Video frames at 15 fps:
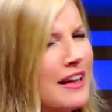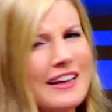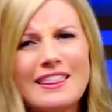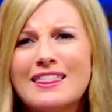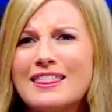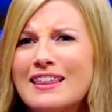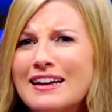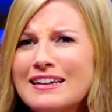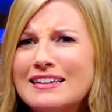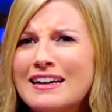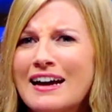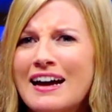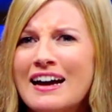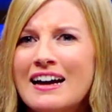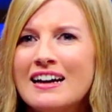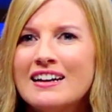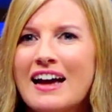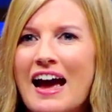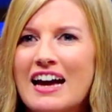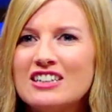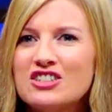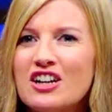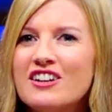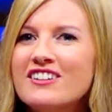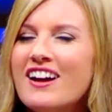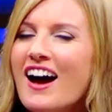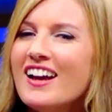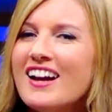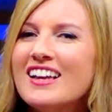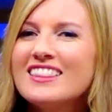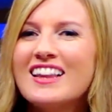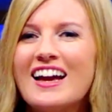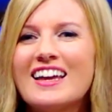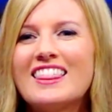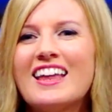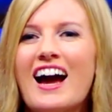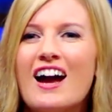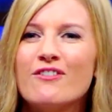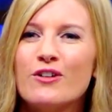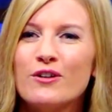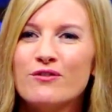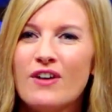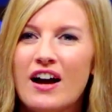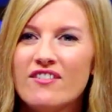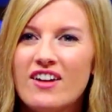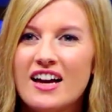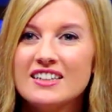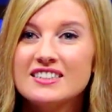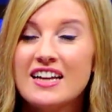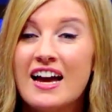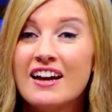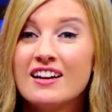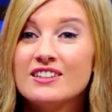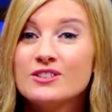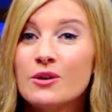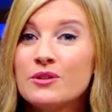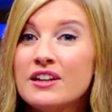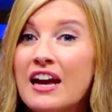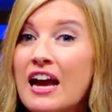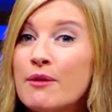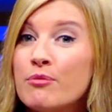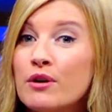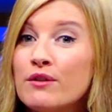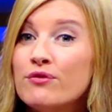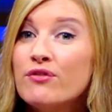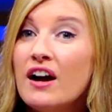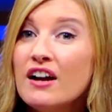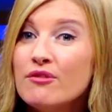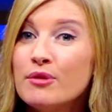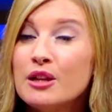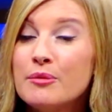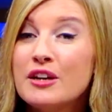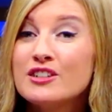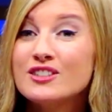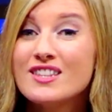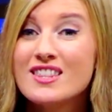I think, edge not unlike the iPhone five S, and is only eight point five millimeters